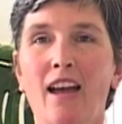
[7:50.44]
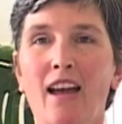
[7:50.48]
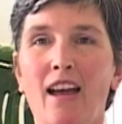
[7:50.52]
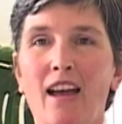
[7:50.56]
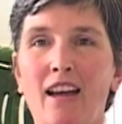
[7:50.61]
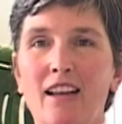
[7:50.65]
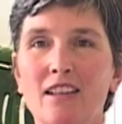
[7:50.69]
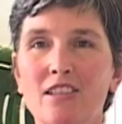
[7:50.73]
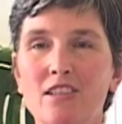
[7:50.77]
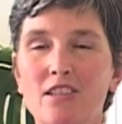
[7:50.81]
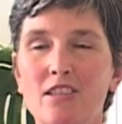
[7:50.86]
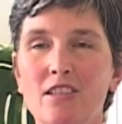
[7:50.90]

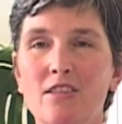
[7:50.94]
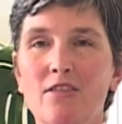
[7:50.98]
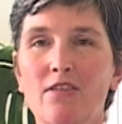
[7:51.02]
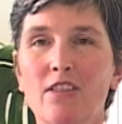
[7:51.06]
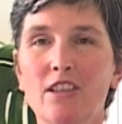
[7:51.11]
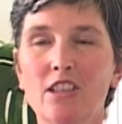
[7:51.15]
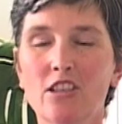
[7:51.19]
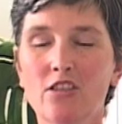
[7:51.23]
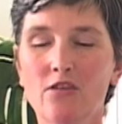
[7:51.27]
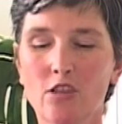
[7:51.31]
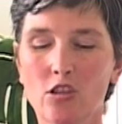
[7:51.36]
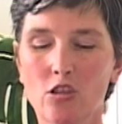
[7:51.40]
And just to
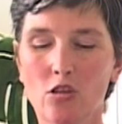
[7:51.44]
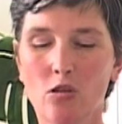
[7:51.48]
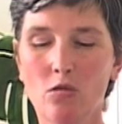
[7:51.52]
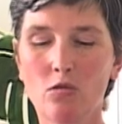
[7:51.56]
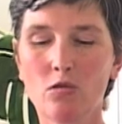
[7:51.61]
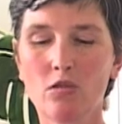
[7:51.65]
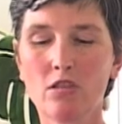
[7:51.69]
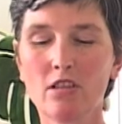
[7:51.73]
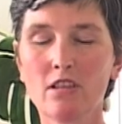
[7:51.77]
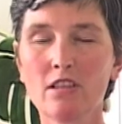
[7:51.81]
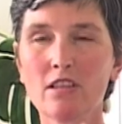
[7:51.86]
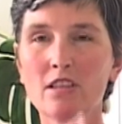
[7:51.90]
finish the
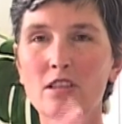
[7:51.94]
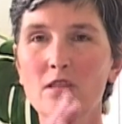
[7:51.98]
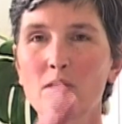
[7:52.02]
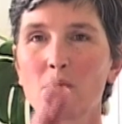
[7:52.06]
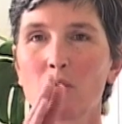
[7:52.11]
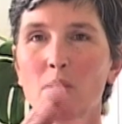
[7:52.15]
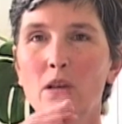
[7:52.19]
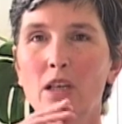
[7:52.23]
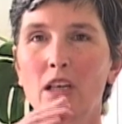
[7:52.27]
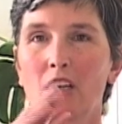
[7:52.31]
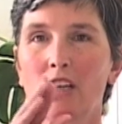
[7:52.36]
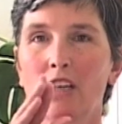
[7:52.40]
shoulders,
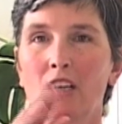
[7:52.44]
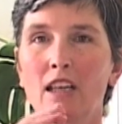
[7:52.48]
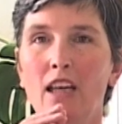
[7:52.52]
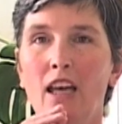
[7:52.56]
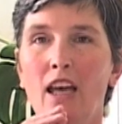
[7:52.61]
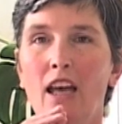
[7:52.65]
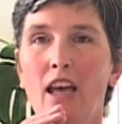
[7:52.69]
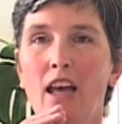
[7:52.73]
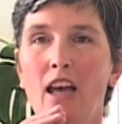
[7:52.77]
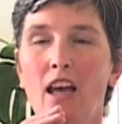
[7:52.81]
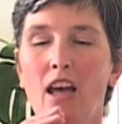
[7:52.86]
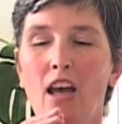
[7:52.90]
we're going to
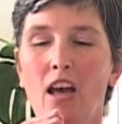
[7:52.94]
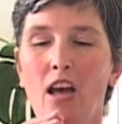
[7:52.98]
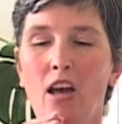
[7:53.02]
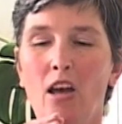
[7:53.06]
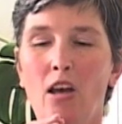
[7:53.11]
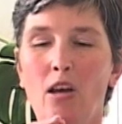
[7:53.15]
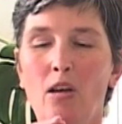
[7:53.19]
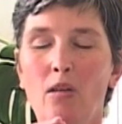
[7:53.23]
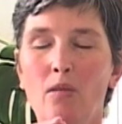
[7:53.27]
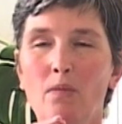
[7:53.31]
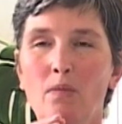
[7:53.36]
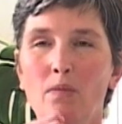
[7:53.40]
get,
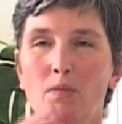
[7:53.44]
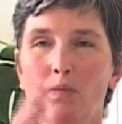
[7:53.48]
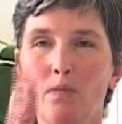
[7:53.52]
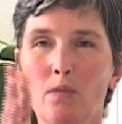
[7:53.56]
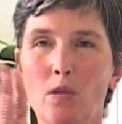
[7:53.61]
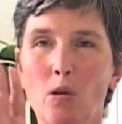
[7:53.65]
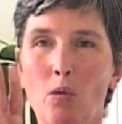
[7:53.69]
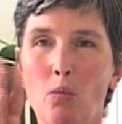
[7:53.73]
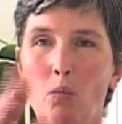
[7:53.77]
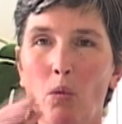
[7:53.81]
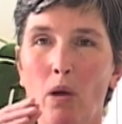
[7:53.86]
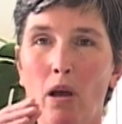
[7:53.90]

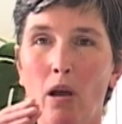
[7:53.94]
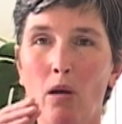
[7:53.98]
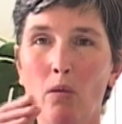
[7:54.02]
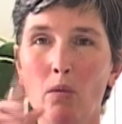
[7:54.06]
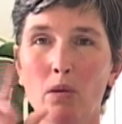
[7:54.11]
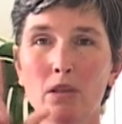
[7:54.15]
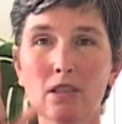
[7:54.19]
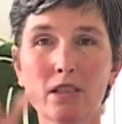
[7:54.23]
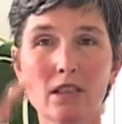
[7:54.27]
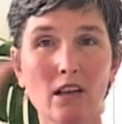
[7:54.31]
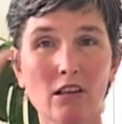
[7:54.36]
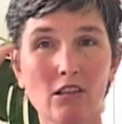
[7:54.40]
well, we
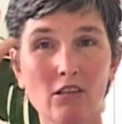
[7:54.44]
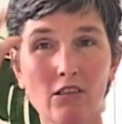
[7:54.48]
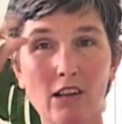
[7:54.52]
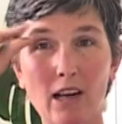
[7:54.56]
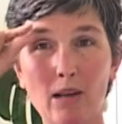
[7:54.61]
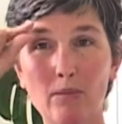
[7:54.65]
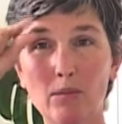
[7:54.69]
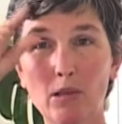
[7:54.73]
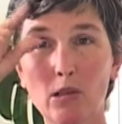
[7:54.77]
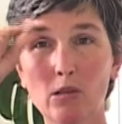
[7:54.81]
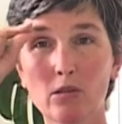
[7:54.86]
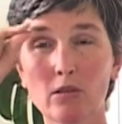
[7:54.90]
did our
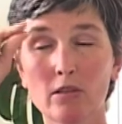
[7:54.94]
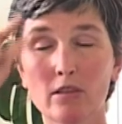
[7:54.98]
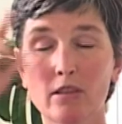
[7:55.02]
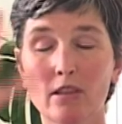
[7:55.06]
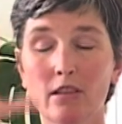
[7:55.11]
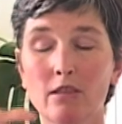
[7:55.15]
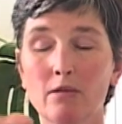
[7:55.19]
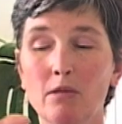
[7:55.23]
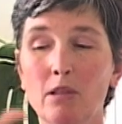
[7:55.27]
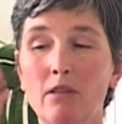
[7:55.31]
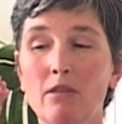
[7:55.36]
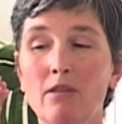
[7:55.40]
crab claws,
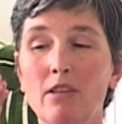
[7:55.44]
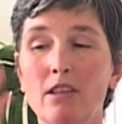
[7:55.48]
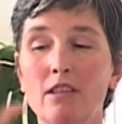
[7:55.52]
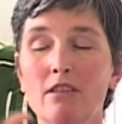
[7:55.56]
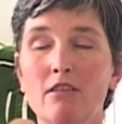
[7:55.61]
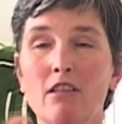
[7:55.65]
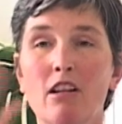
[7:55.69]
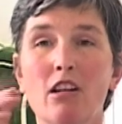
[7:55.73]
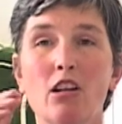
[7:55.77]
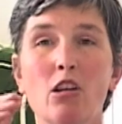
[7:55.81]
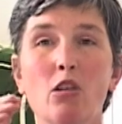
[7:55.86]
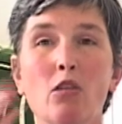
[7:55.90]
didn't we? These
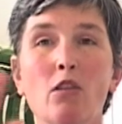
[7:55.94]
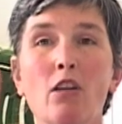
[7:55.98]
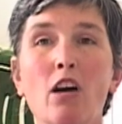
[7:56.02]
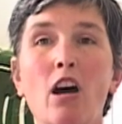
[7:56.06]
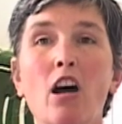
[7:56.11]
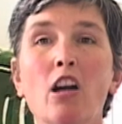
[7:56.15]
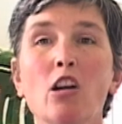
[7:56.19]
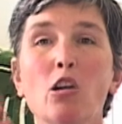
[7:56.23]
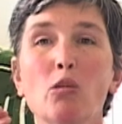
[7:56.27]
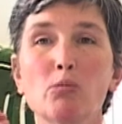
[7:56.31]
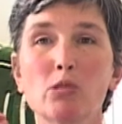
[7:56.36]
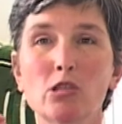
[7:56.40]
are
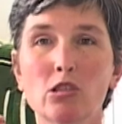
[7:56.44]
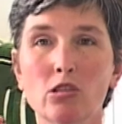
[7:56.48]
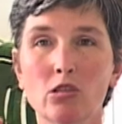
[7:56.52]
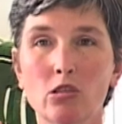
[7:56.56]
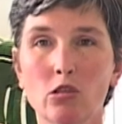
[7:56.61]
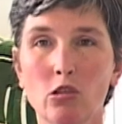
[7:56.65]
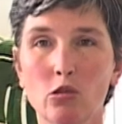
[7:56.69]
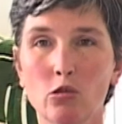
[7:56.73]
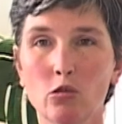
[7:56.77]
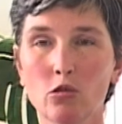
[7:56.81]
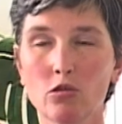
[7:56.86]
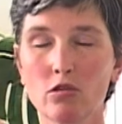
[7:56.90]
our lobster
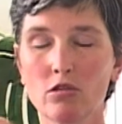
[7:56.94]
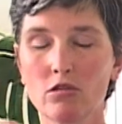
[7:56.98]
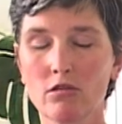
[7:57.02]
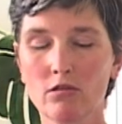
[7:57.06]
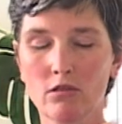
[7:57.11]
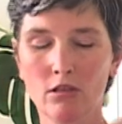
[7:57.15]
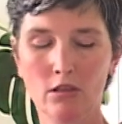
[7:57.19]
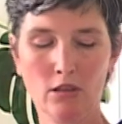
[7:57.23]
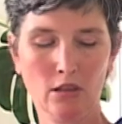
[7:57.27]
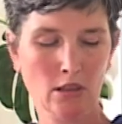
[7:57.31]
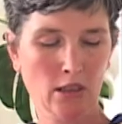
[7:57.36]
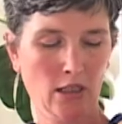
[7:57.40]
claws.
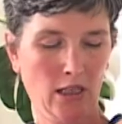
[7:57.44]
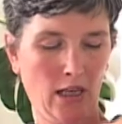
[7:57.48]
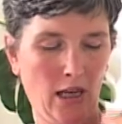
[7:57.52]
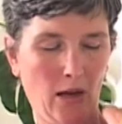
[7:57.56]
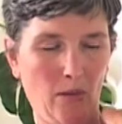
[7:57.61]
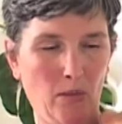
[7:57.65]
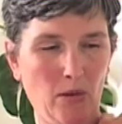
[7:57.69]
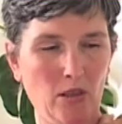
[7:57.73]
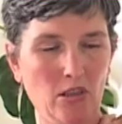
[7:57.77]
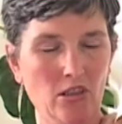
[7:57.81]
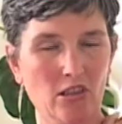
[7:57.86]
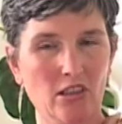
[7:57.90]
And
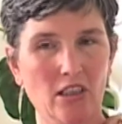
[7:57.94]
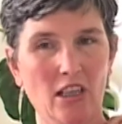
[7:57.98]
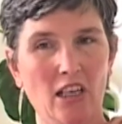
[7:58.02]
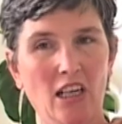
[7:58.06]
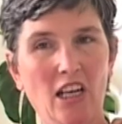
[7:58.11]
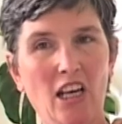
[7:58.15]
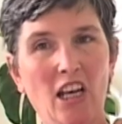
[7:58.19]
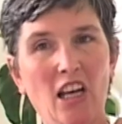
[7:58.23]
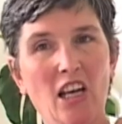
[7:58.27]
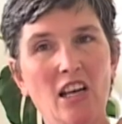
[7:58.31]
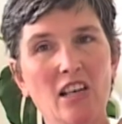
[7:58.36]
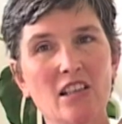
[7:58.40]
we're just going
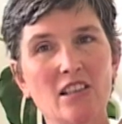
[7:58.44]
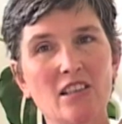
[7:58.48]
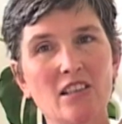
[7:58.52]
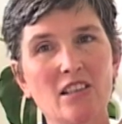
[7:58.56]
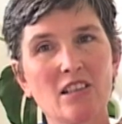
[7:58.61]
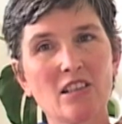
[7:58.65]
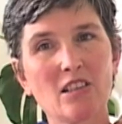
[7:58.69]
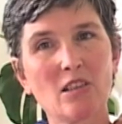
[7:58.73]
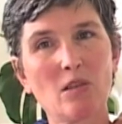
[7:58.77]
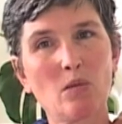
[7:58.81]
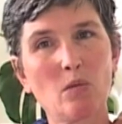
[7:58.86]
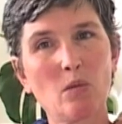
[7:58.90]
to
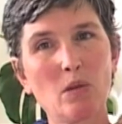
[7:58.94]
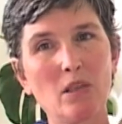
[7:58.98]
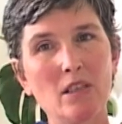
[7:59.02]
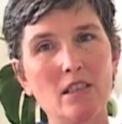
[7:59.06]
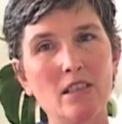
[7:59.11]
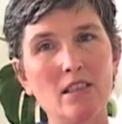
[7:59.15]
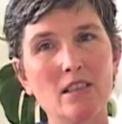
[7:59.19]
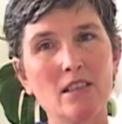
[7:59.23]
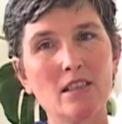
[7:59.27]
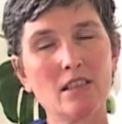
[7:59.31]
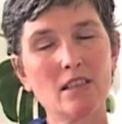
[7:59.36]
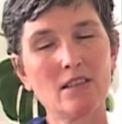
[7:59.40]

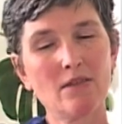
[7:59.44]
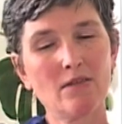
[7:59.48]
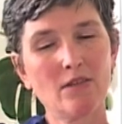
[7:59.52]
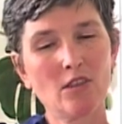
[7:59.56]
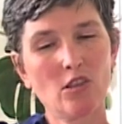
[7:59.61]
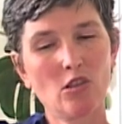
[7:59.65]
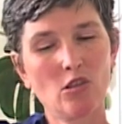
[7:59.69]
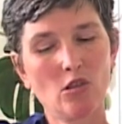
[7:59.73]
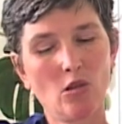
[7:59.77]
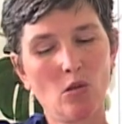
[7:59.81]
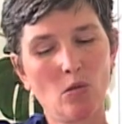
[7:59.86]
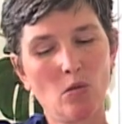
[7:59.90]
squeeze the
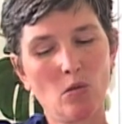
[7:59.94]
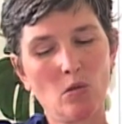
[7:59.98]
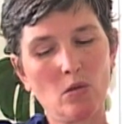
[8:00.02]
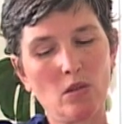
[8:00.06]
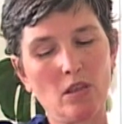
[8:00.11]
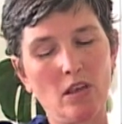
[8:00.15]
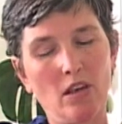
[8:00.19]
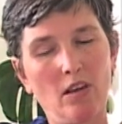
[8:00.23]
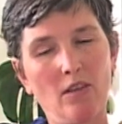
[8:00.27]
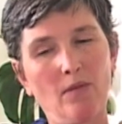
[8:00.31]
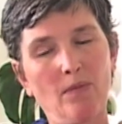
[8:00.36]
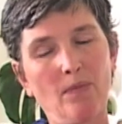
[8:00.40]

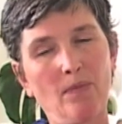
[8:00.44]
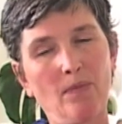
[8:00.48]
shoulder.